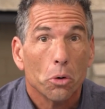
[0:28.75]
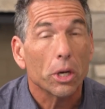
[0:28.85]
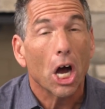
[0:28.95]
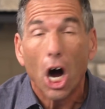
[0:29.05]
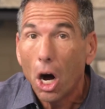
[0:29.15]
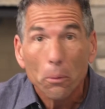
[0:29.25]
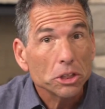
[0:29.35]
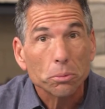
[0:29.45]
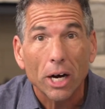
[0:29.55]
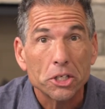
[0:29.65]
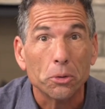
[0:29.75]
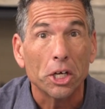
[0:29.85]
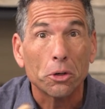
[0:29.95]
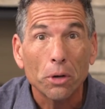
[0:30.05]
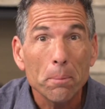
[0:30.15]
We always want to
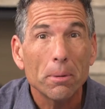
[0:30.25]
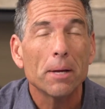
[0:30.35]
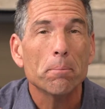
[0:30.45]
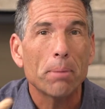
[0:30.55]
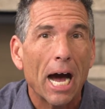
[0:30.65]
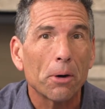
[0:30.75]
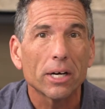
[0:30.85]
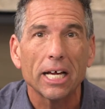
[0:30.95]
equip, empower,